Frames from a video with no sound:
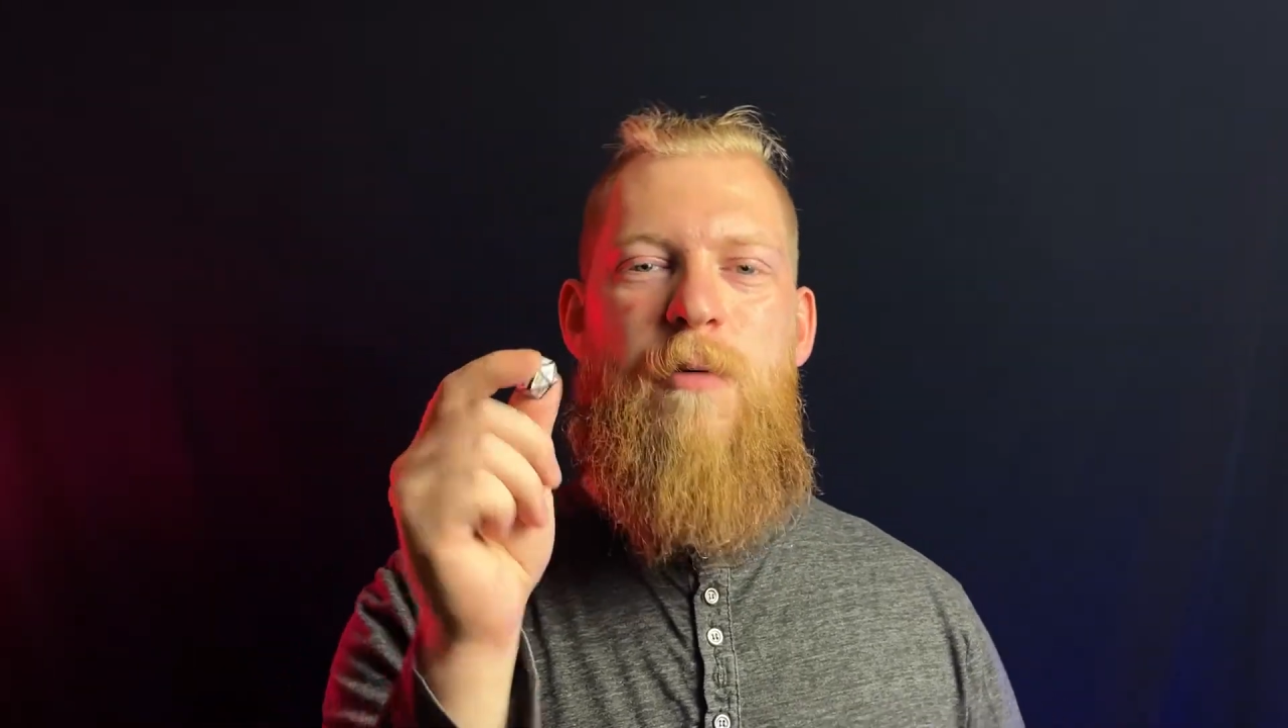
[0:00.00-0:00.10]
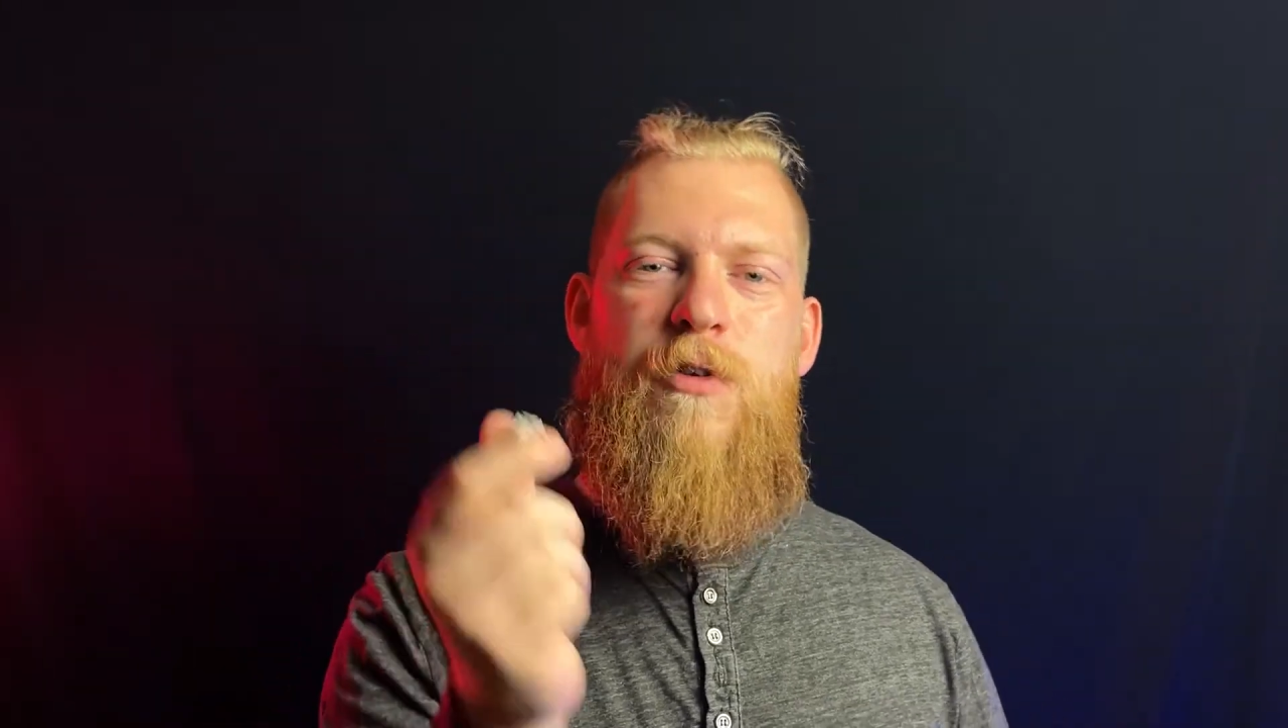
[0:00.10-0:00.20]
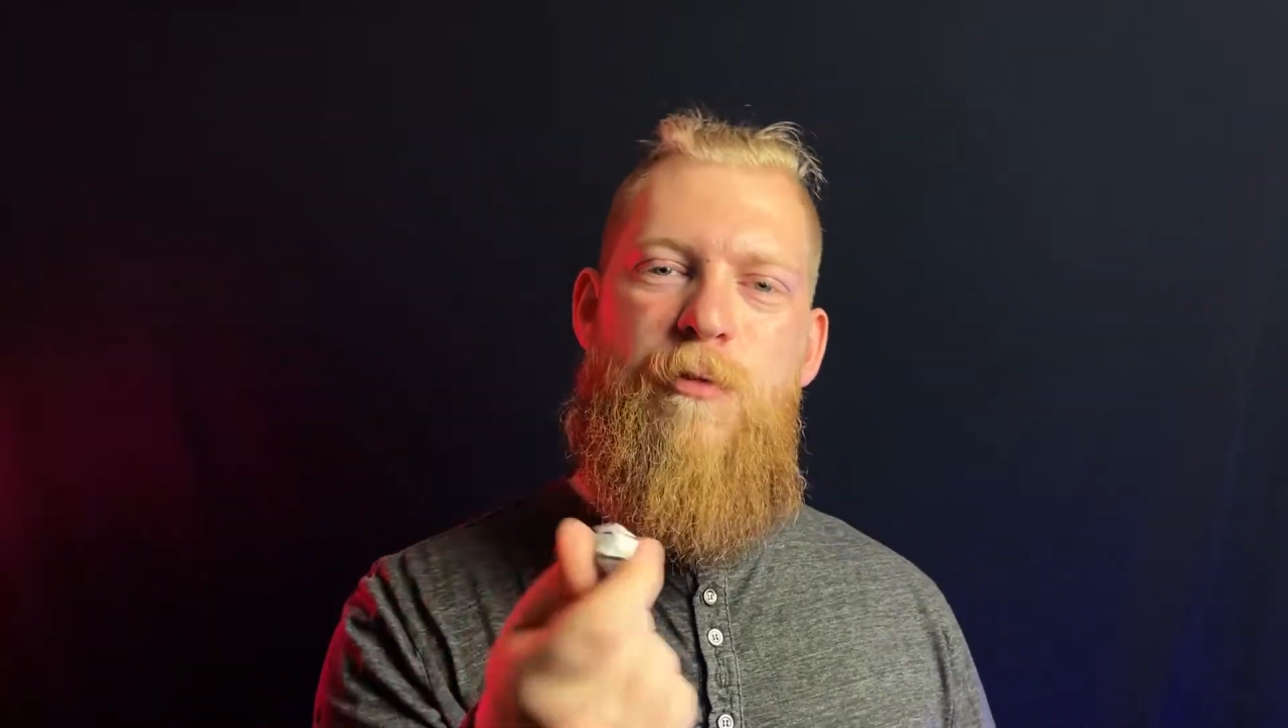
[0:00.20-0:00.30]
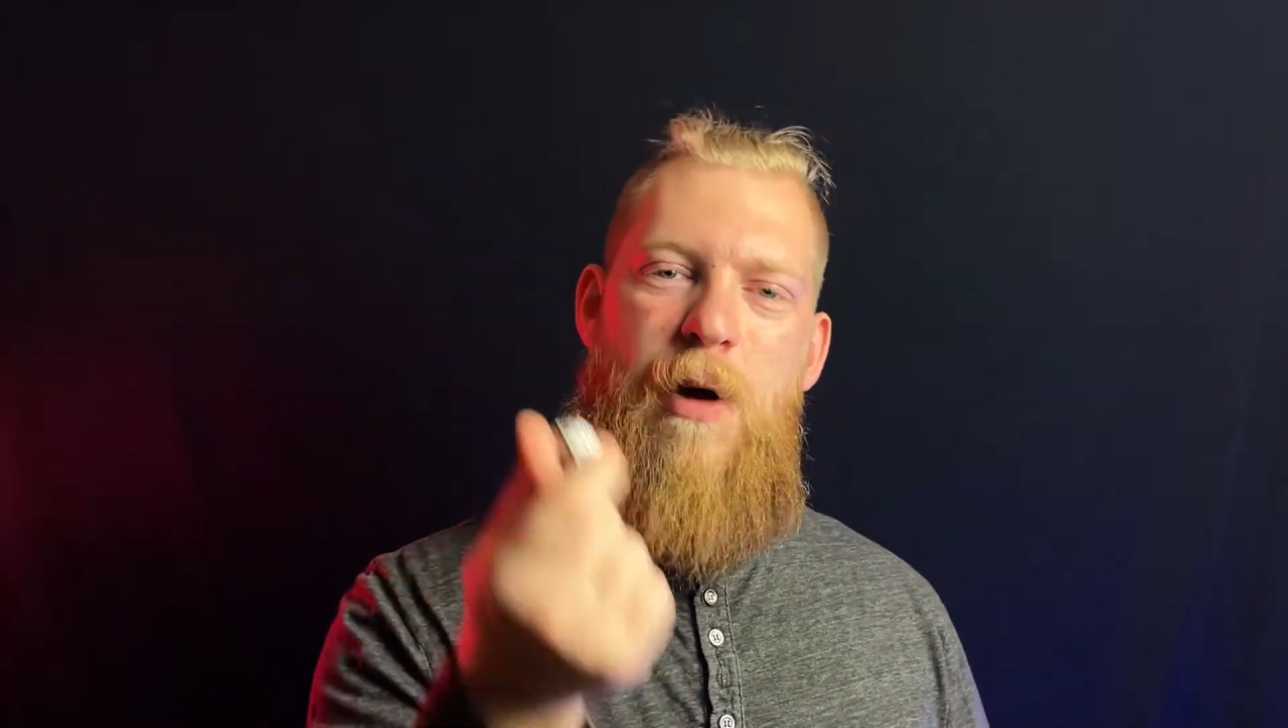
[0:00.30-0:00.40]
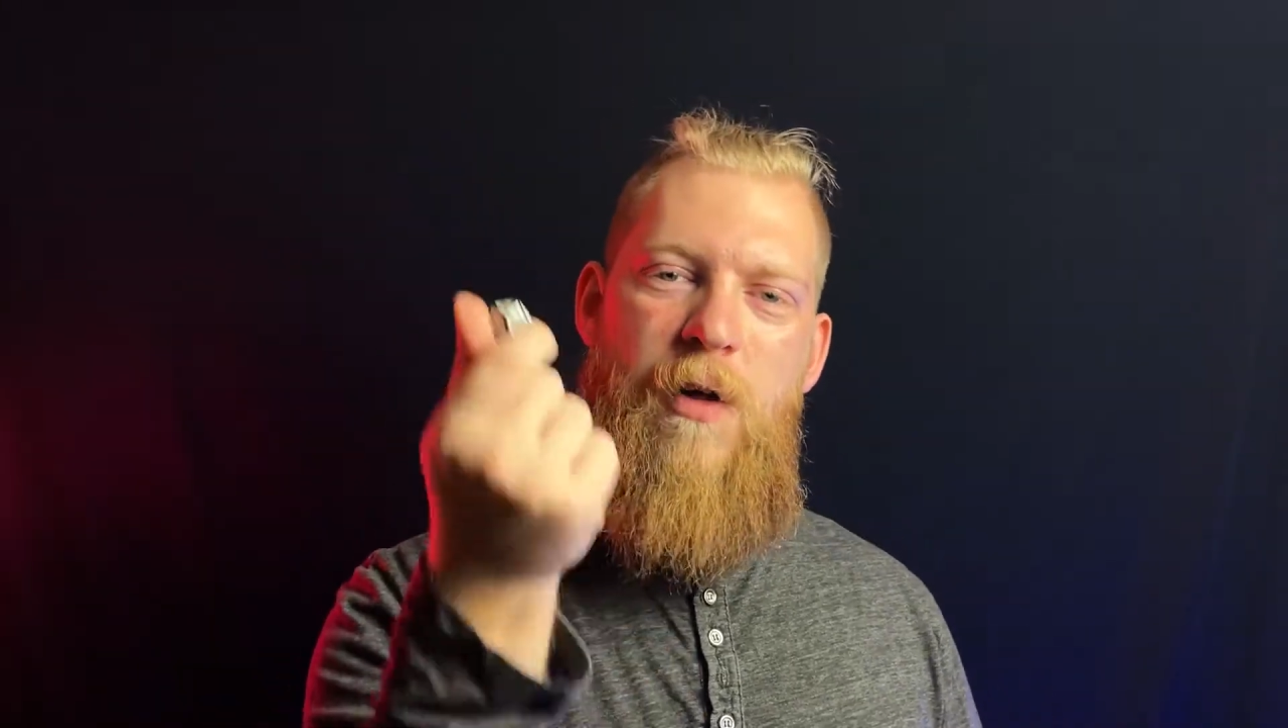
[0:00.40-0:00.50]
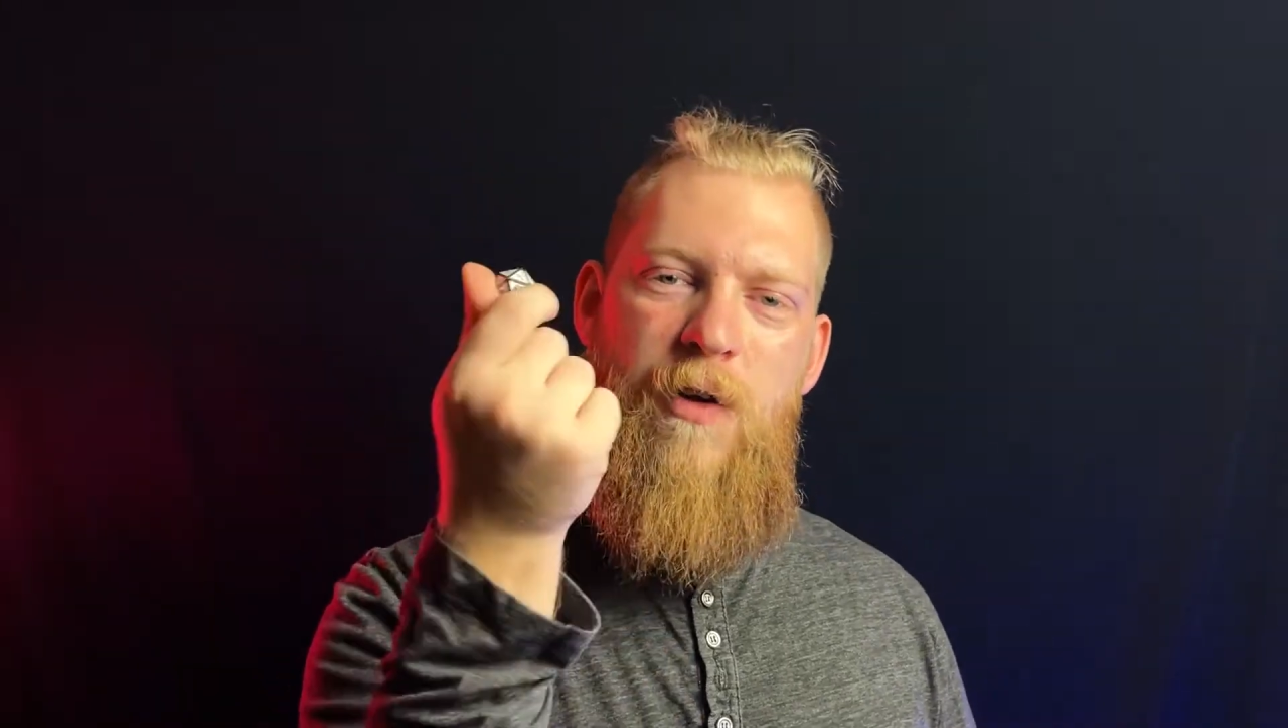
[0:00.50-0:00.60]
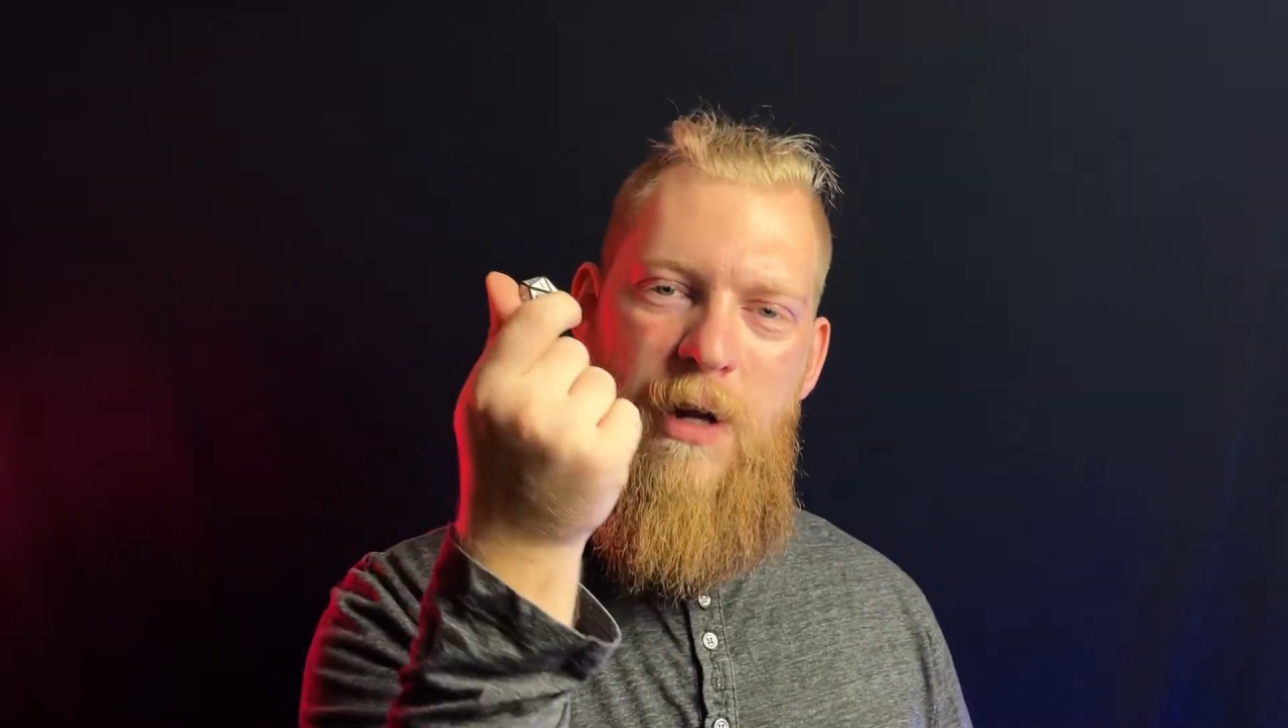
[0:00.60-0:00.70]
would you bother